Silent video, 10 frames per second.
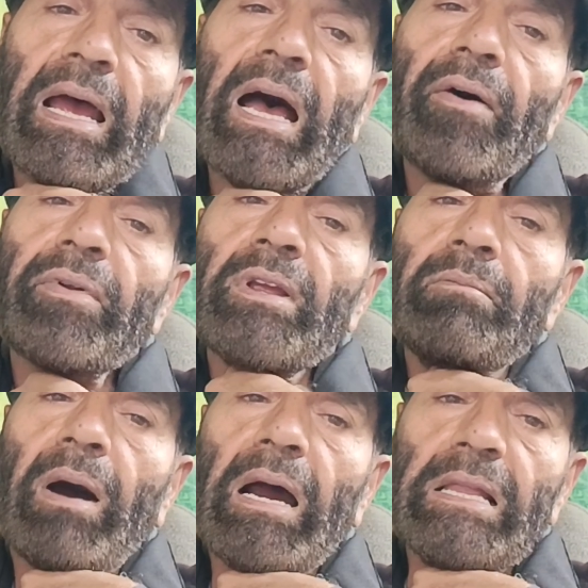every
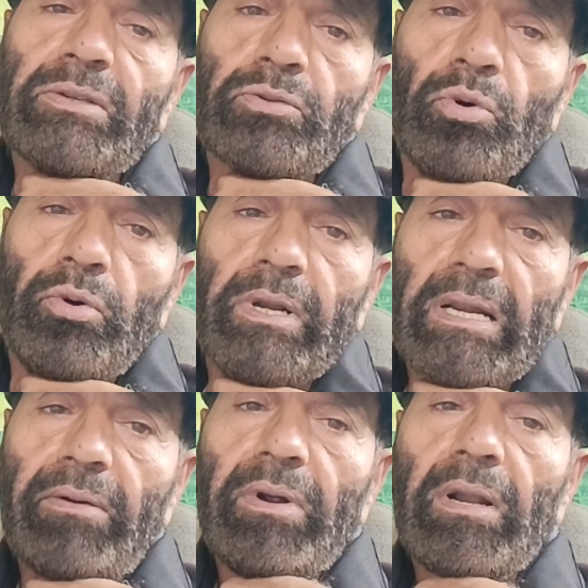milestone
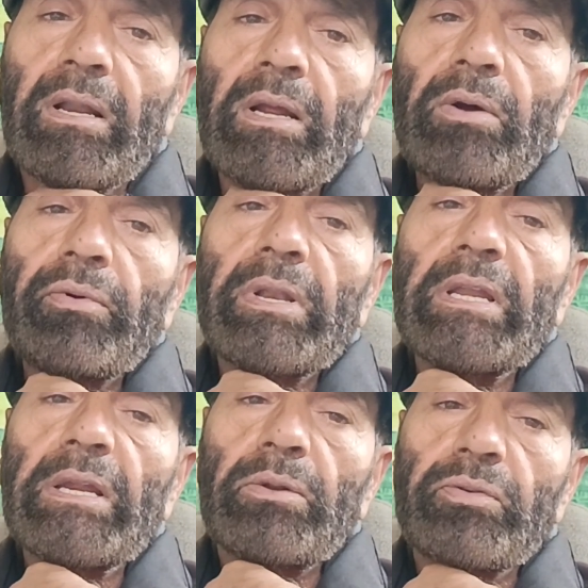traveled, we
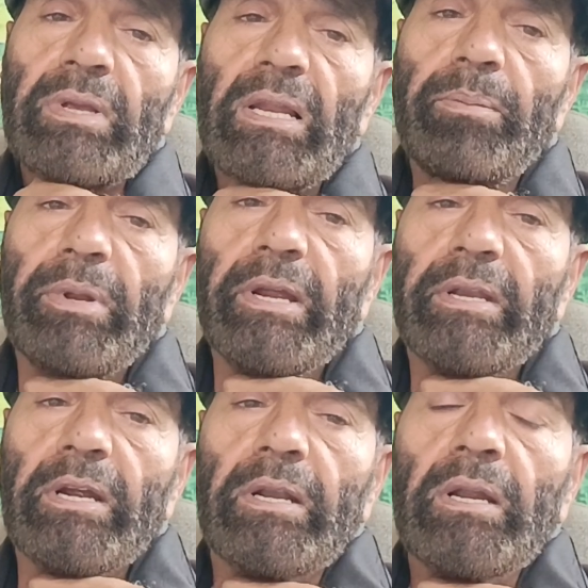need to
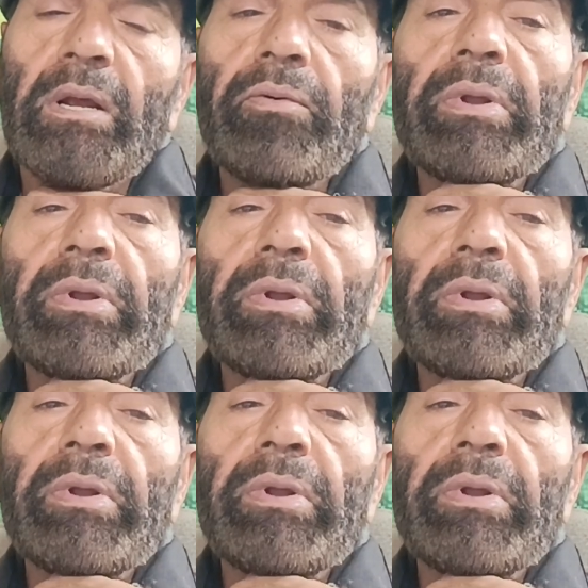celebrate it.